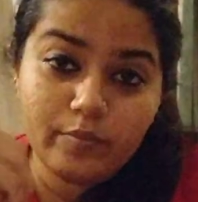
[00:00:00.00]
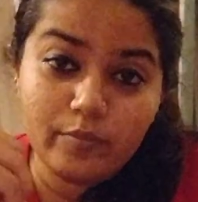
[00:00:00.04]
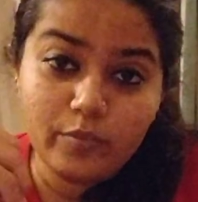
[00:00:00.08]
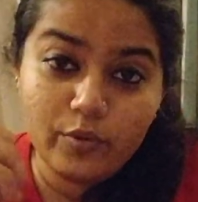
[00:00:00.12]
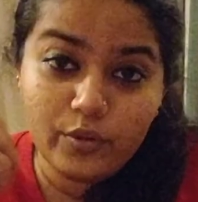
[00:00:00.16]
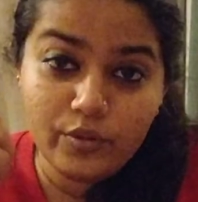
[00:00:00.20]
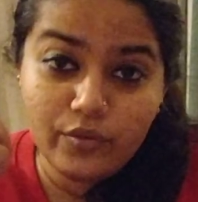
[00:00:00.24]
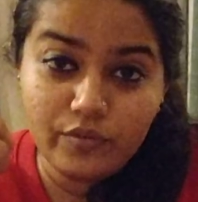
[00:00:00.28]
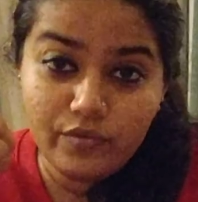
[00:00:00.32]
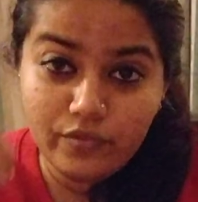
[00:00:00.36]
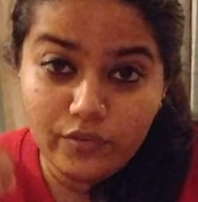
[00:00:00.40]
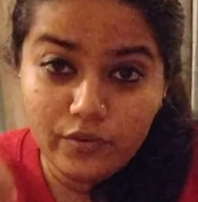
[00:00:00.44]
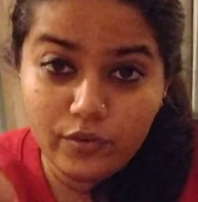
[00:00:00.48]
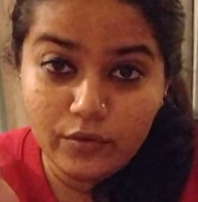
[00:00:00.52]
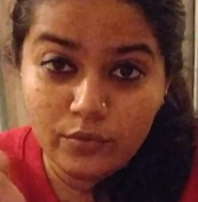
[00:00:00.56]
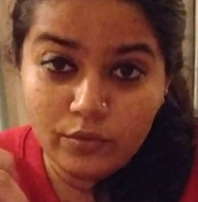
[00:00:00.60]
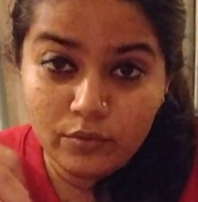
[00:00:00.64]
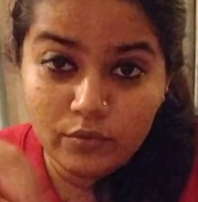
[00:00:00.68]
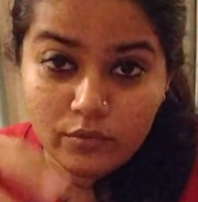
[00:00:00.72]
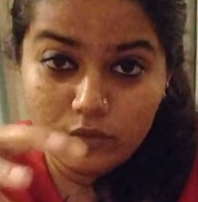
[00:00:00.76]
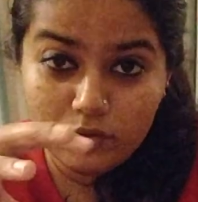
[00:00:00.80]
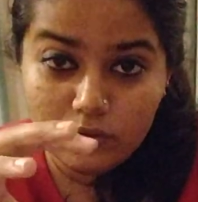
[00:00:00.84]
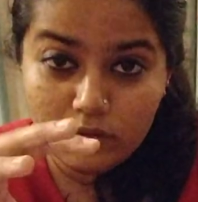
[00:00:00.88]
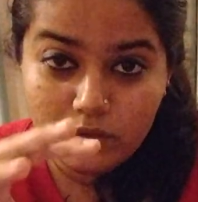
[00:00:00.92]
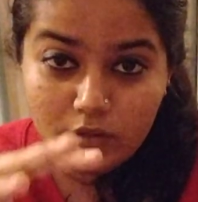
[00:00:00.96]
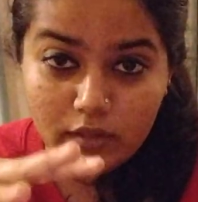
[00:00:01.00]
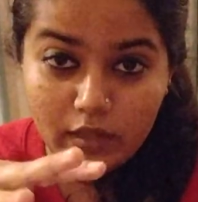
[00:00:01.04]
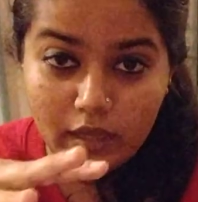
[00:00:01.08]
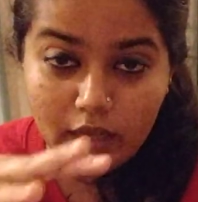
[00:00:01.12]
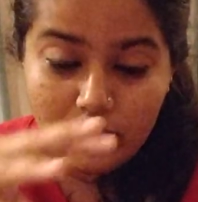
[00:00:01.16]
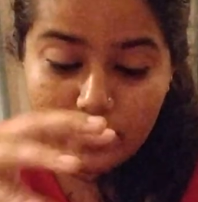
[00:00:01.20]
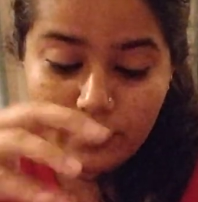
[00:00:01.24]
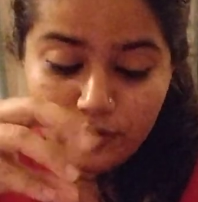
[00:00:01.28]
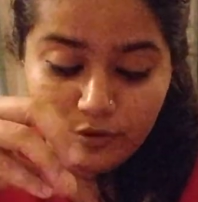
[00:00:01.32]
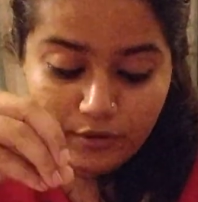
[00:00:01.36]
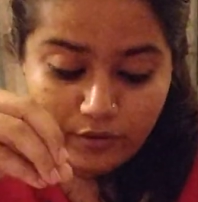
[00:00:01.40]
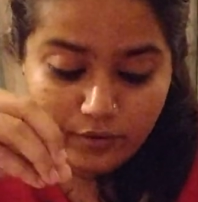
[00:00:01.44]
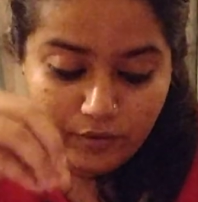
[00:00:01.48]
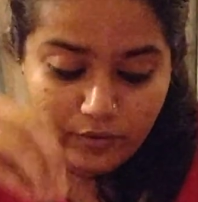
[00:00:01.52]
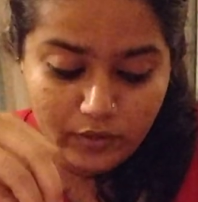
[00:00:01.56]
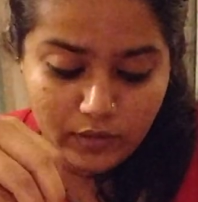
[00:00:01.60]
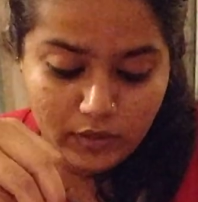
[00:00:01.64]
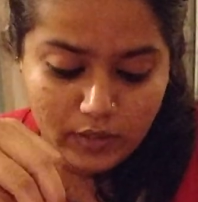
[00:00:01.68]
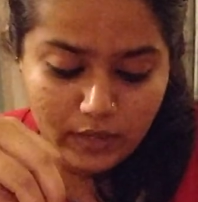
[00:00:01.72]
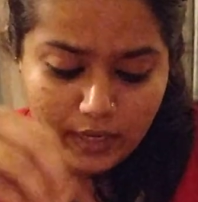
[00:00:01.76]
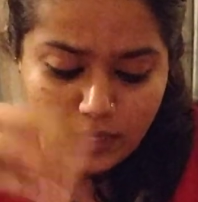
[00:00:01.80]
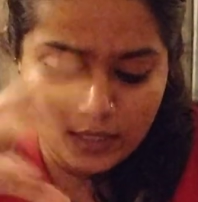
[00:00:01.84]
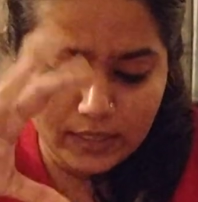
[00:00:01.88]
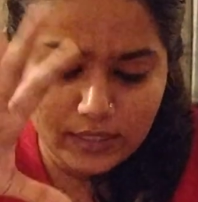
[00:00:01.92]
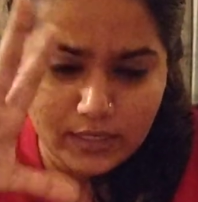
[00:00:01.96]
both of you are gonna
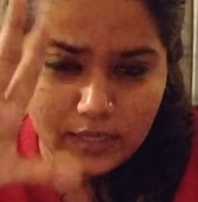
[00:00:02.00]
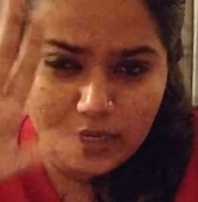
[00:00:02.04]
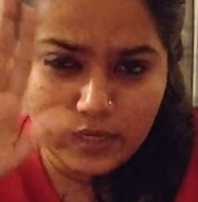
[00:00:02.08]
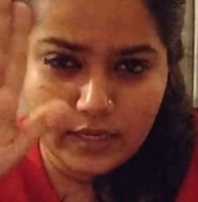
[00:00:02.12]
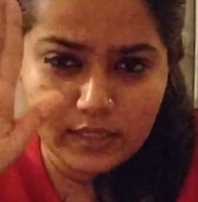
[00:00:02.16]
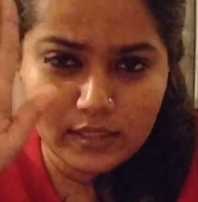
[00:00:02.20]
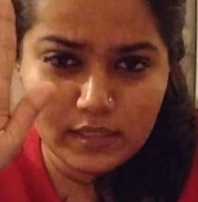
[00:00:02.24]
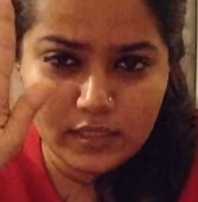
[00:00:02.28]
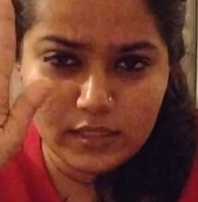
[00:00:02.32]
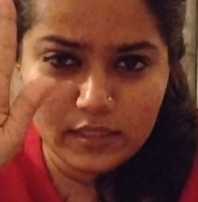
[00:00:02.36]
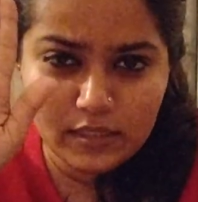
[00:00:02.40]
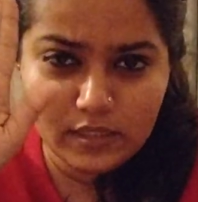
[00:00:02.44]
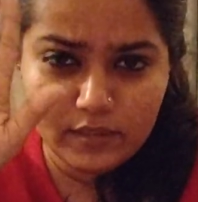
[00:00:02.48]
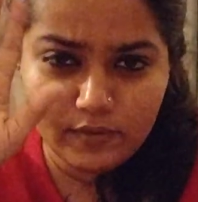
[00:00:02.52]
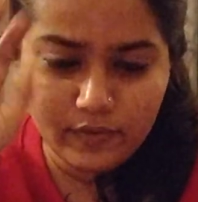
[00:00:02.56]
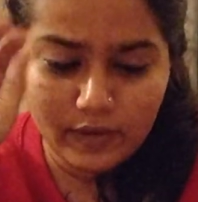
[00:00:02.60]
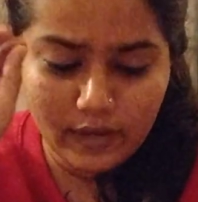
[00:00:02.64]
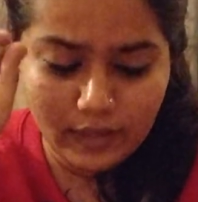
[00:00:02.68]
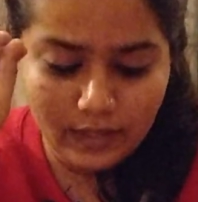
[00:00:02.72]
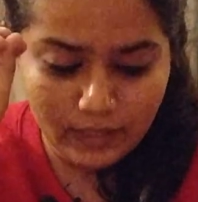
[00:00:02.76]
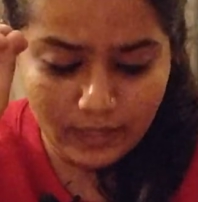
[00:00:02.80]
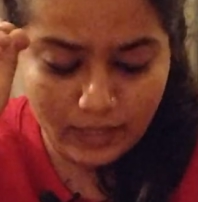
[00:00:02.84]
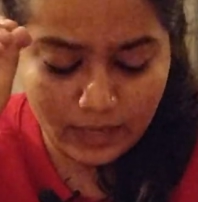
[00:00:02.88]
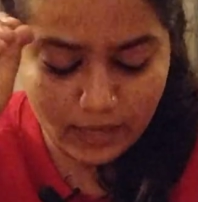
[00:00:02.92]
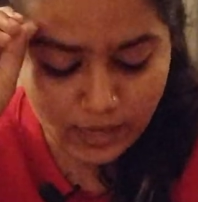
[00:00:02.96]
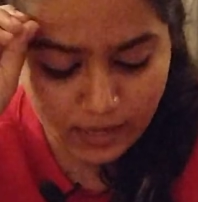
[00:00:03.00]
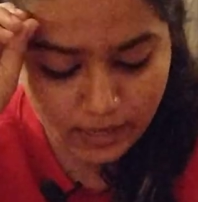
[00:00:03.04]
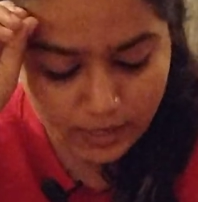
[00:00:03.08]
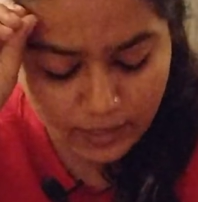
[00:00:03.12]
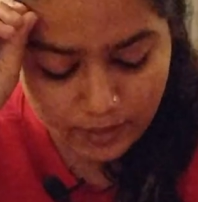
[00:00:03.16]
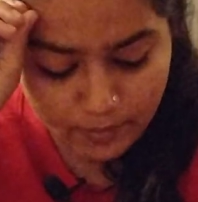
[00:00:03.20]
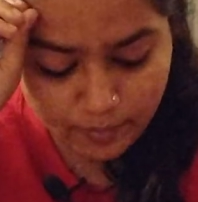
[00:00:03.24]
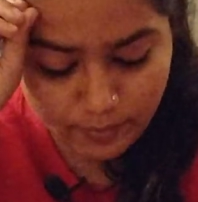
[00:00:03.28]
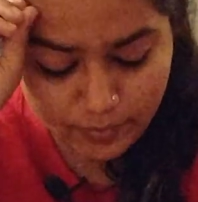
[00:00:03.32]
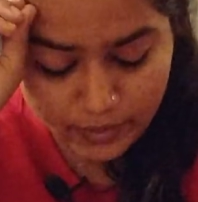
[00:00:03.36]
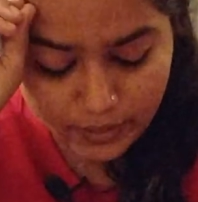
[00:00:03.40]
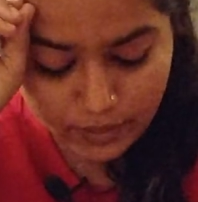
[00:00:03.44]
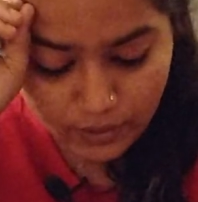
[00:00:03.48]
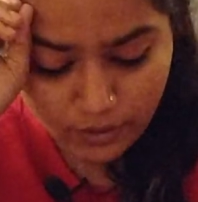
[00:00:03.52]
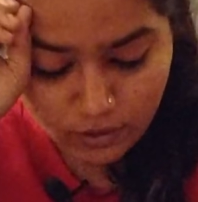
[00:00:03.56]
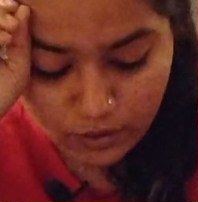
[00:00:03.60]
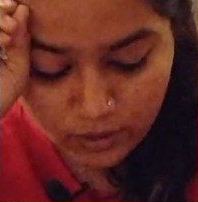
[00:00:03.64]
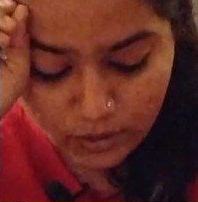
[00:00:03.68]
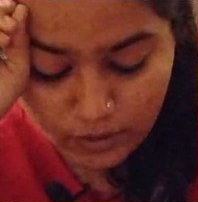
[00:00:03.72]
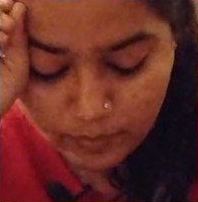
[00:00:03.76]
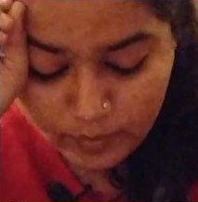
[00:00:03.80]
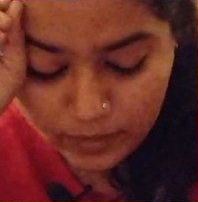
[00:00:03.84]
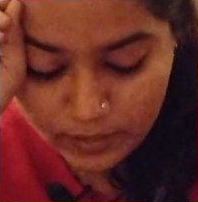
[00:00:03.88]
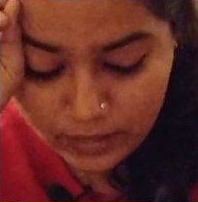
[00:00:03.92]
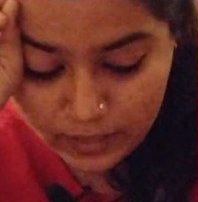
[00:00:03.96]
realize that it's divinely guided, but you're
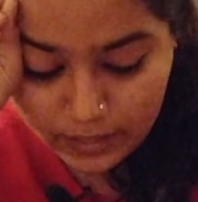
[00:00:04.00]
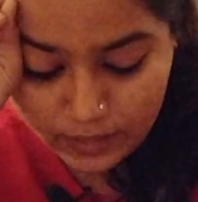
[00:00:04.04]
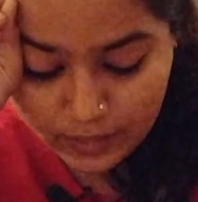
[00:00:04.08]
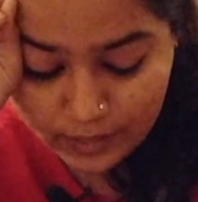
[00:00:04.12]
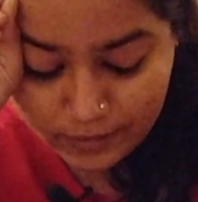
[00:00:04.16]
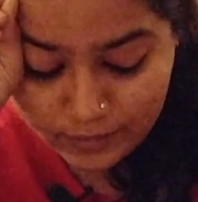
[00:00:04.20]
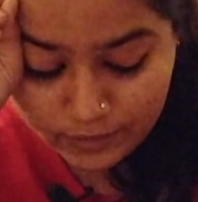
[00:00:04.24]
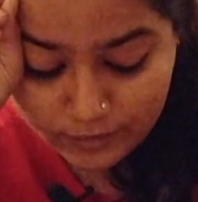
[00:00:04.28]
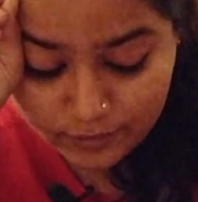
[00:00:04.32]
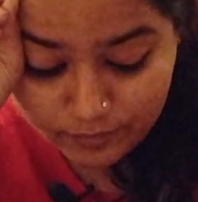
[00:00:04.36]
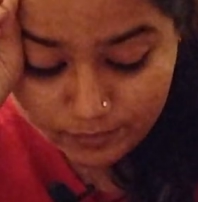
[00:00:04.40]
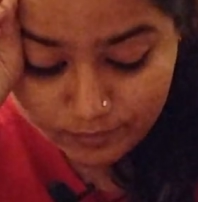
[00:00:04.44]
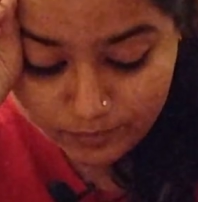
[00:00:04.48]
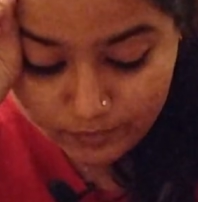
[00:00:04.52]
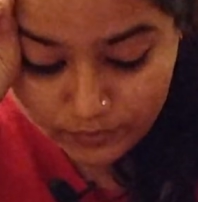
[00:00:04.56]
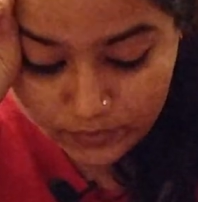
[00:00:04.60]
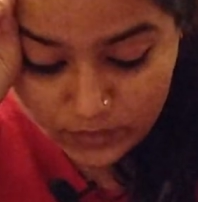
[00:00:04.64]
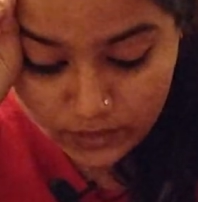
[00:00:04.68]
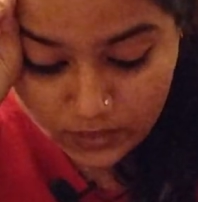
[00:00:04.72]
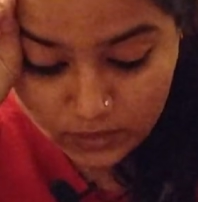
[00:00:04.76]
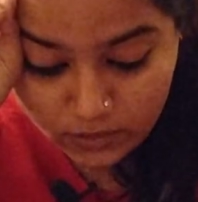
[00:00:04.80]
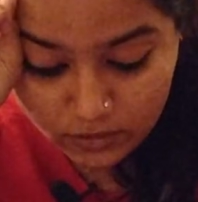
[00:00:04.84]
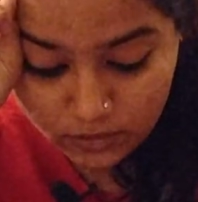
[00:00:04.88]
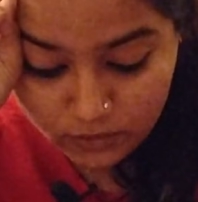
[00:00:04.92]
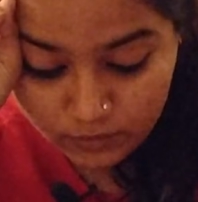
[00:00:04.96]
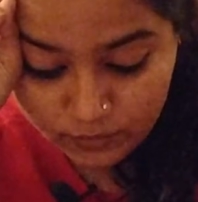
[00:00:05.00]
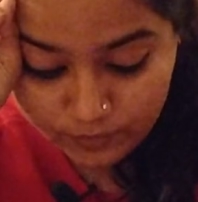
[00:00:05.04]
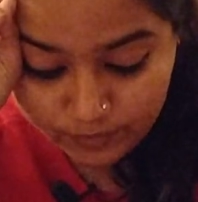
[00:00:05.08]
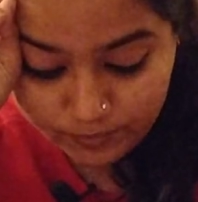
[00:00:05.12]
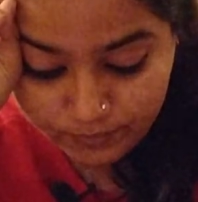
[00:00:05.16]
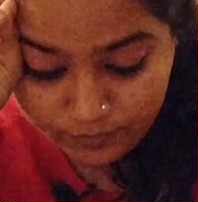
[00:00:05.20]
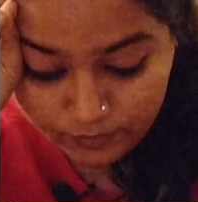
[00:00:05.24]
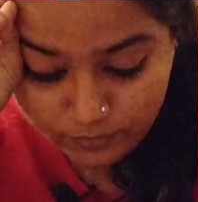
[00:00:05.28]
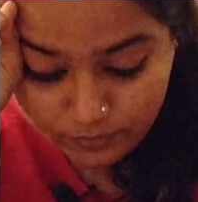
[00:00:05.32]
gonna be like, you know,